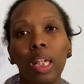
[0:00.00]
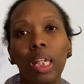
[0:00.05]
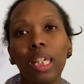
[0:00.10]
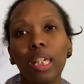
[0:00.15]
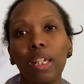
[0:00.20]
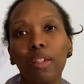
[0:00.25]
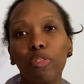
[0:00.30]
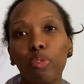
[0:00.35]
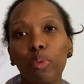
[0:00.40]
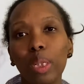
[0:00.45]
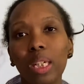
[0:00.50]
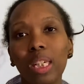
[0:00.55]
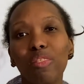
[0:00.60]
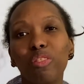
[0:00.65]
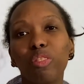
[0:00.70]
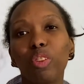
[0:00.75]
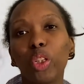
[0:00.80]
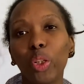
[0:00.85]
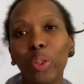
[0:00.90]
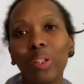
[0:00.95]
If we
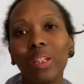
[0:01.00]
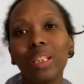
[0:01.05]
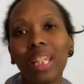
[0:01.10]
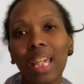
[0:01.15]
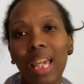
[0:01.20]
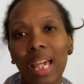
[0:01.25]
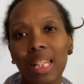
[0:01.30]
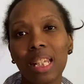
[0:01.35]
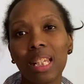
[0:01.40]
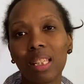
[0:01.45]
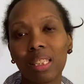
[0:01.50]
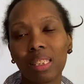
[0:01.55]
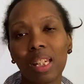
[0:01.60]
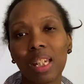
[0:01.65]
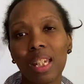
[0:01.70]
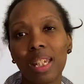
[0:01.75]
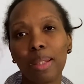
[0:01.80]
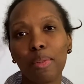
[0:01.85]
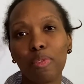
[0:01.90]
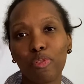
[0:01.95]
have learned
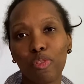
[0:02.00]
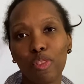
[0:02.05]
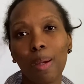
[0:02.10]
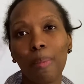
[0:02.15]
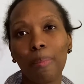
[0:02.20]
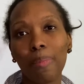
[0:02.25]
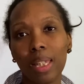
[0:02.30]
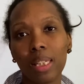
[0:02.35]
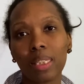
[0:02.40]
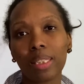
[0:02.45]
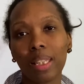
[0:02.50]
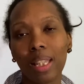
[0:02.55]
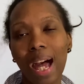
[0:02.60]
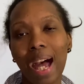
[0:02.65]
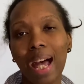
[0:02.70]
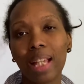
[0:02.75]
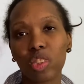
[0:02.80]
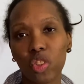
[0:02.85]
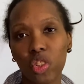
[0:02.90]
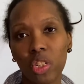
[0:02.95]
anything from this
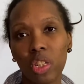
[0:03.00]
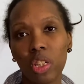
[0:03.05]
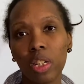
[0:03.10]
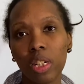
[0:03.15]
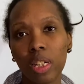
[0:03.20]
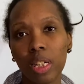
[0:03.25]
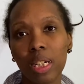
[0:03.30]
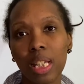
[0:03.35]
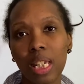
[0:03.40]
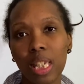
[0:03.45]
last year